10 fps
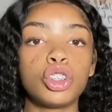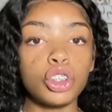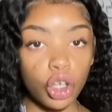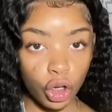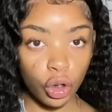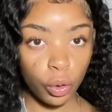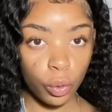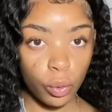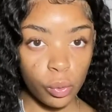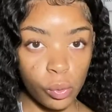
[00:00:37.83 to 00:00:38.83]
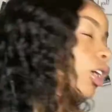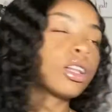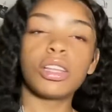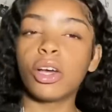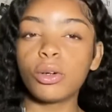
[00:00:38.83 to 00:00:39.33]
So
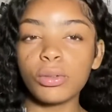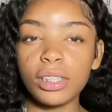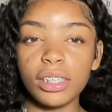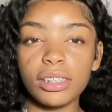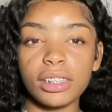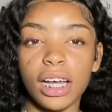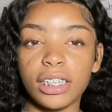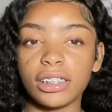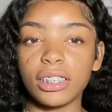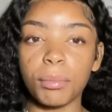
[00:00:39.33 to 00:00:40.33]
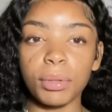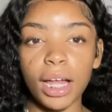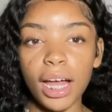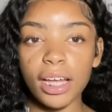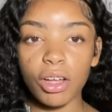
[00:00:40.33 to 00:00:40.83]
clothing /
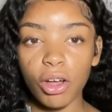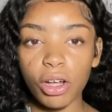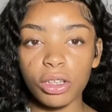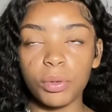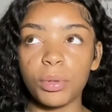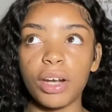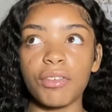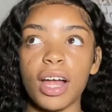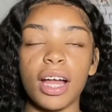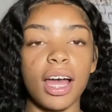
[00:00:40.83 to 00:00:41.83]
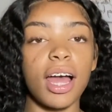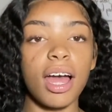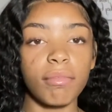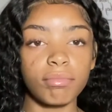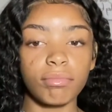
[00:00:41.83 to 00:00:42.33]
supply haul or whatever I
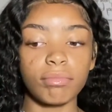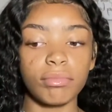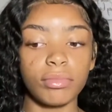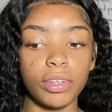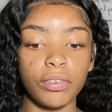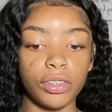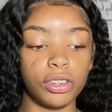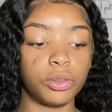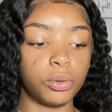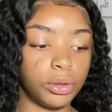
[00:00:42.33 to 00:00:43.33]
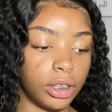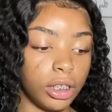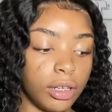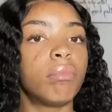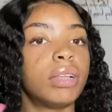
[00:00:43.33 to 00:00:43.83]
got for the school
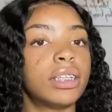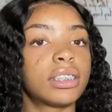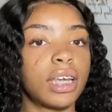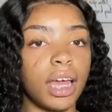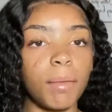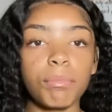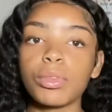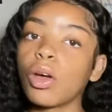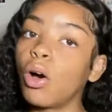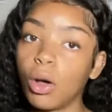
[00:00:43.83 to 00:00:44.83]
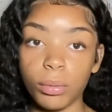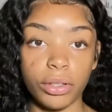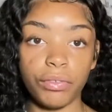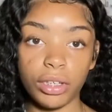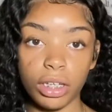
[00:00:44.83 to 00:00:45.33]
year, let's get on with
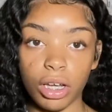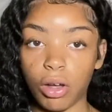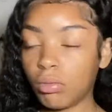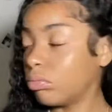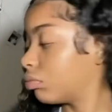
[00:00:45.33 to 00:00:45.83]
the video.